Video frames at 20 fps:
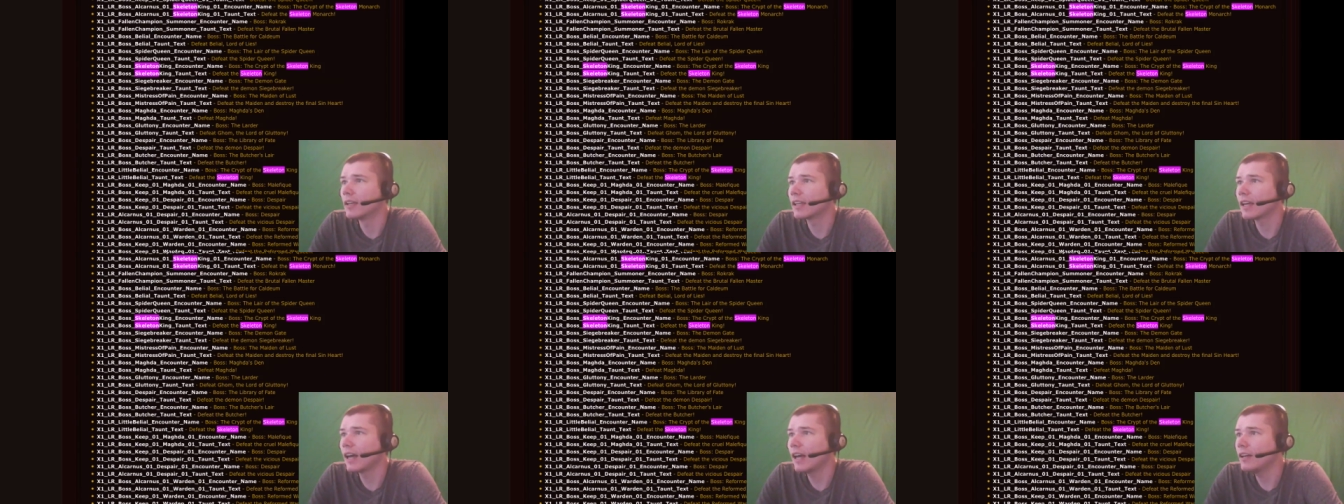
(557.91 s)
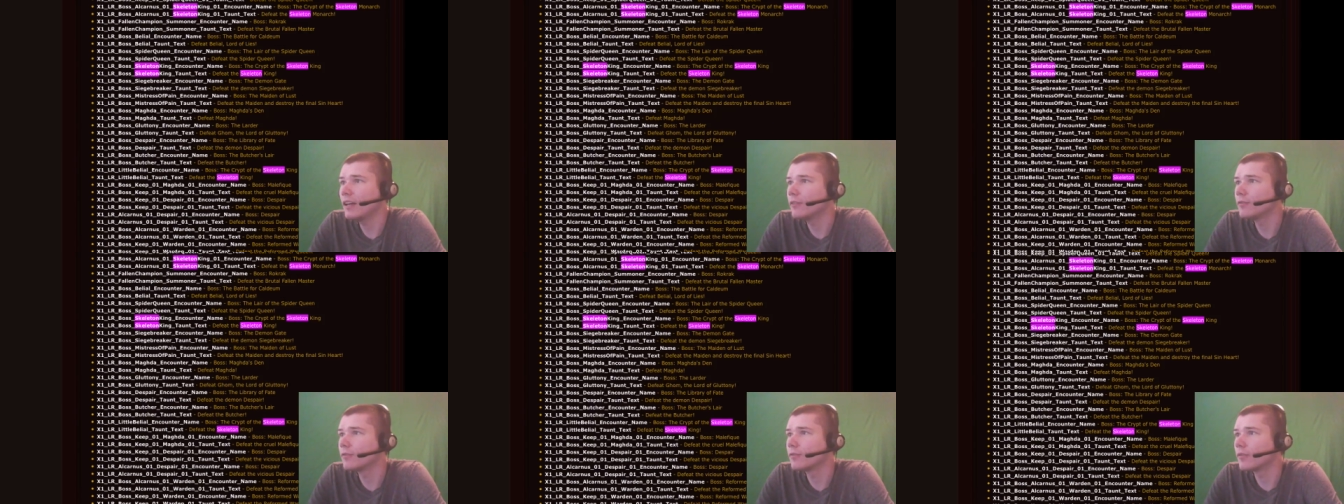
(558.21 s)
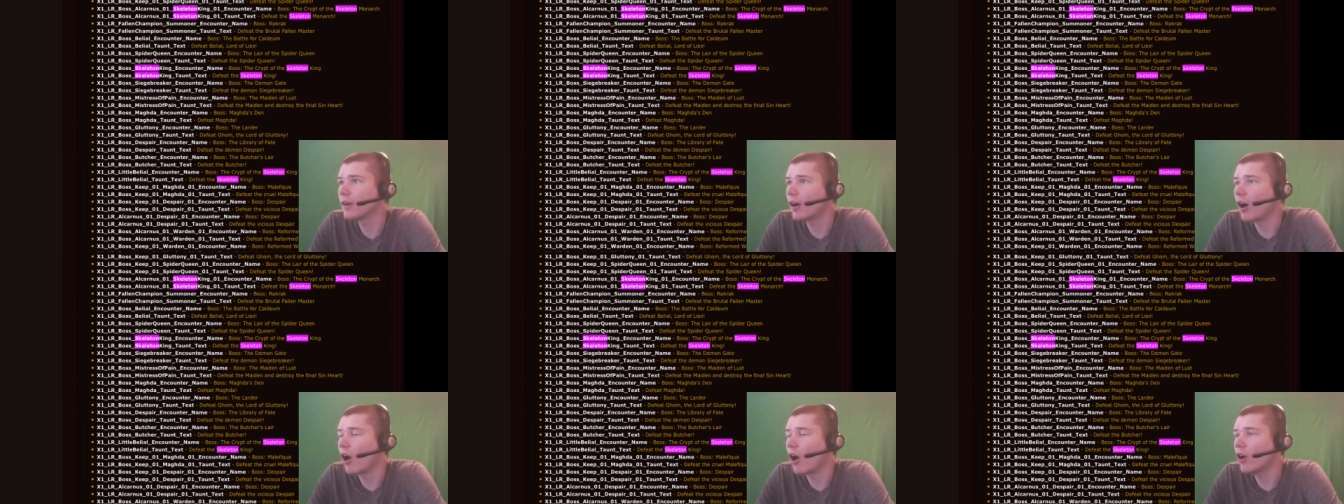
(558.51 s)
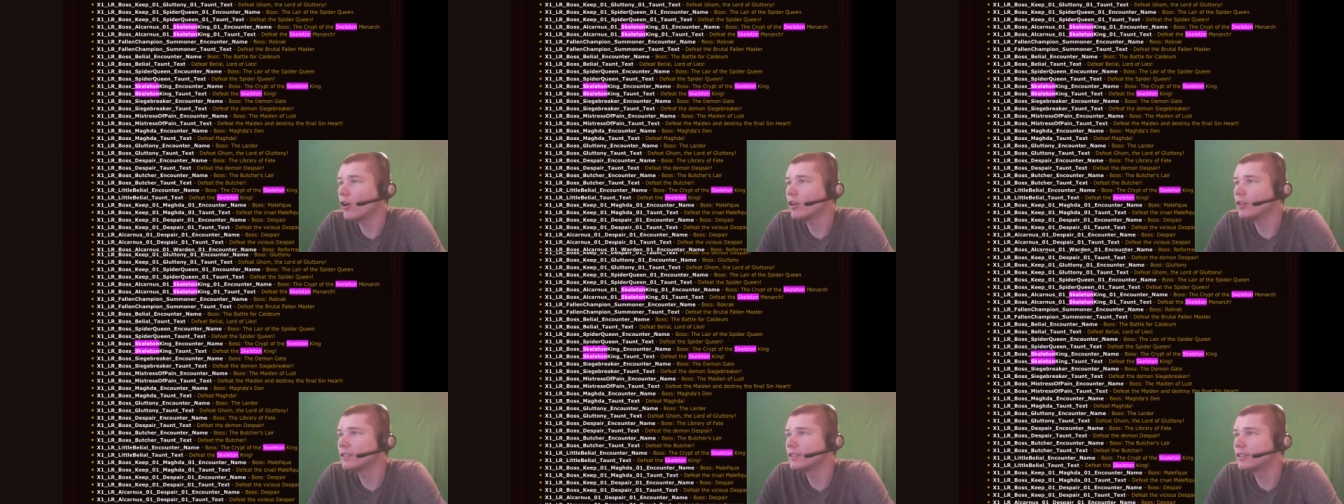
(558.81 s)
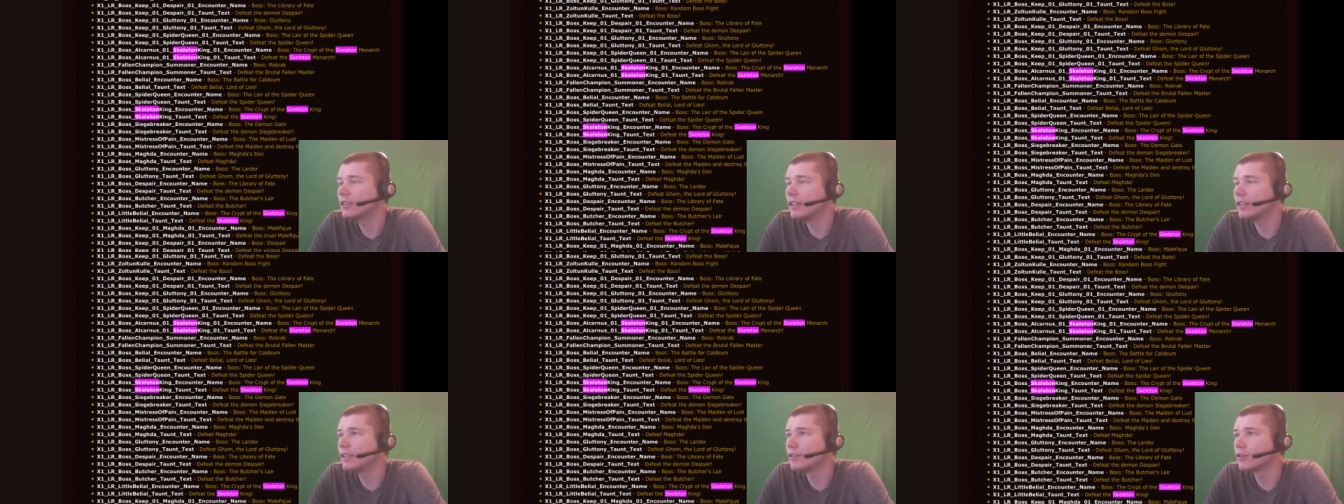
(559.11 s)
kind of hard
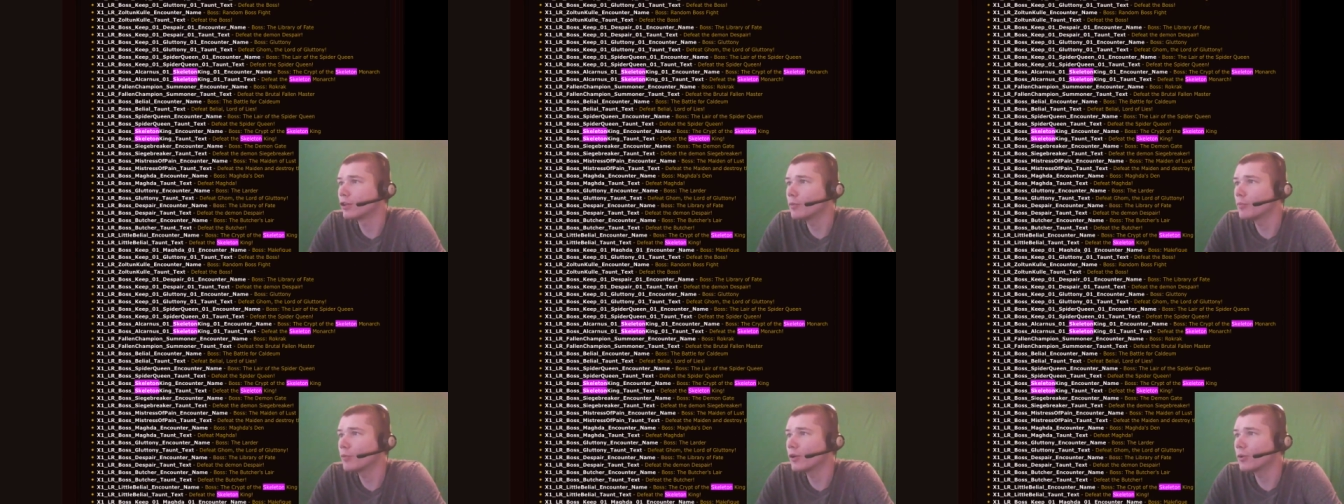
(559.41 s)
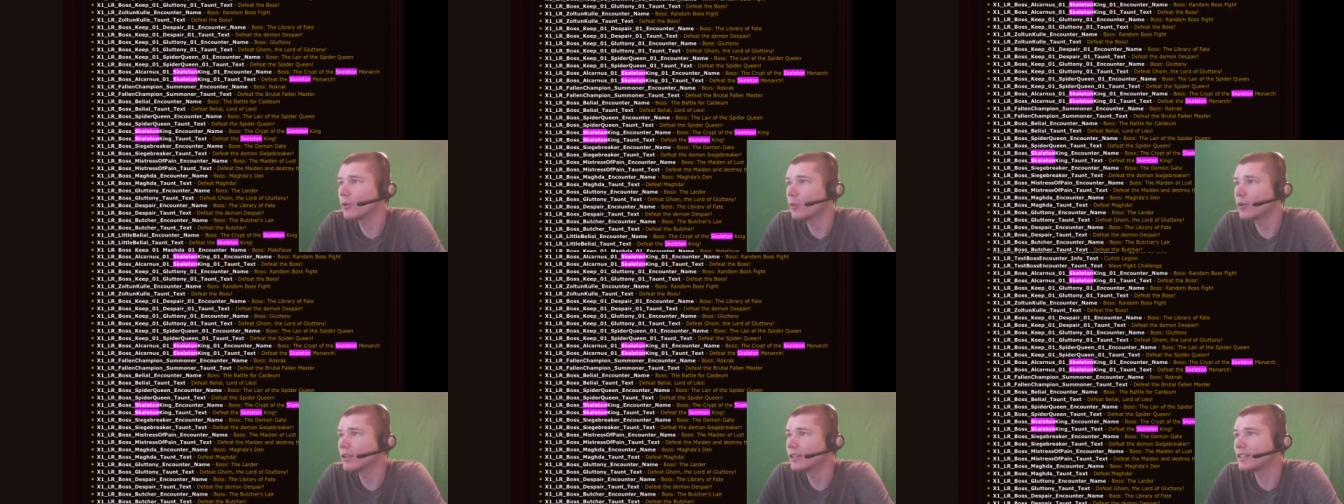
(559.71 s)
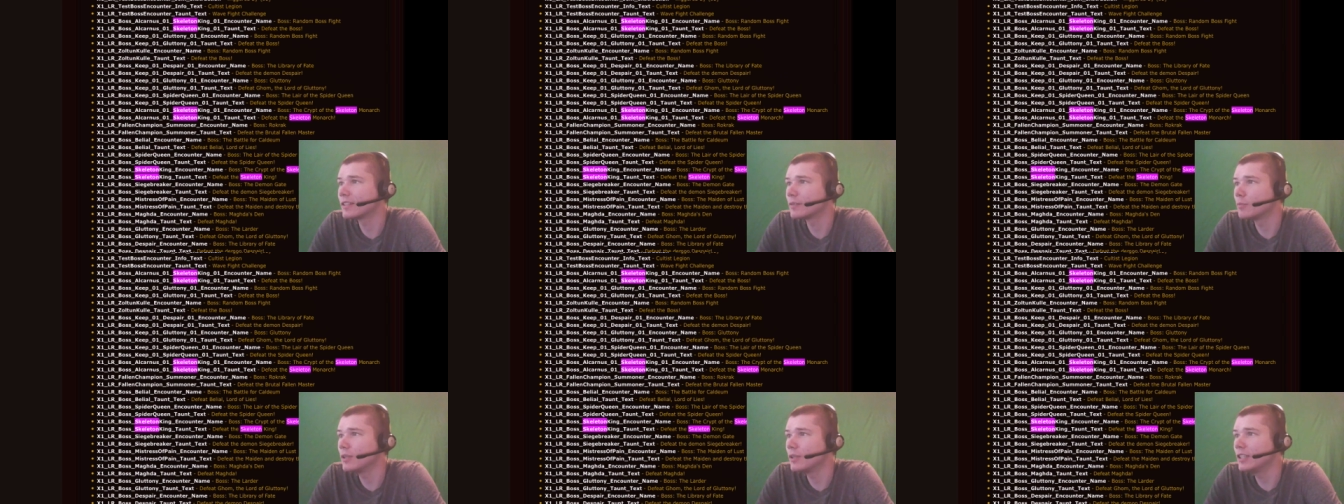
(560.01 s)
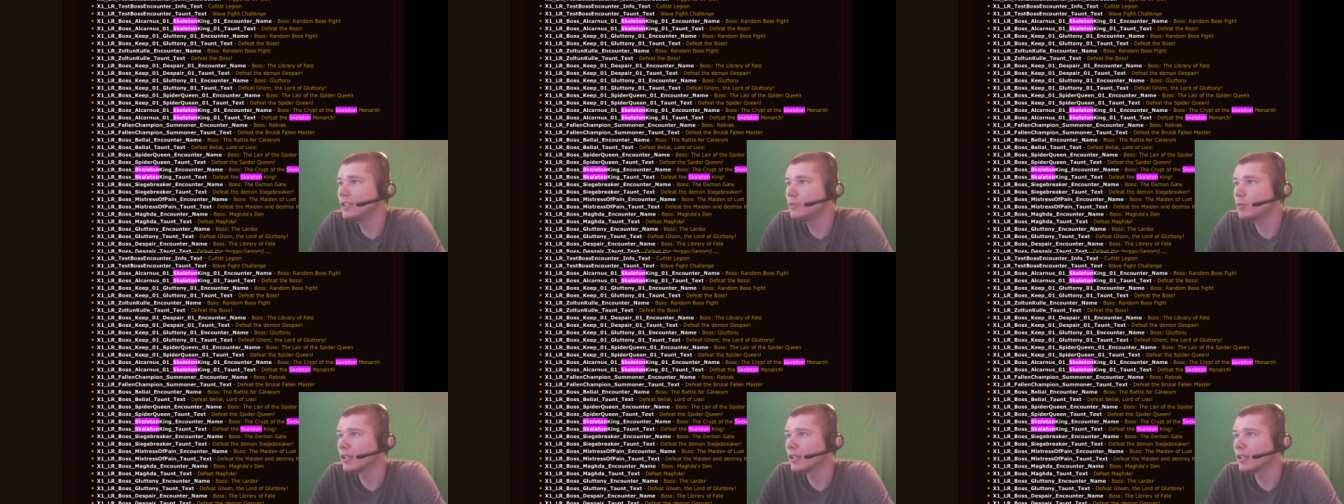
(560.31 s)
to interpret what this means,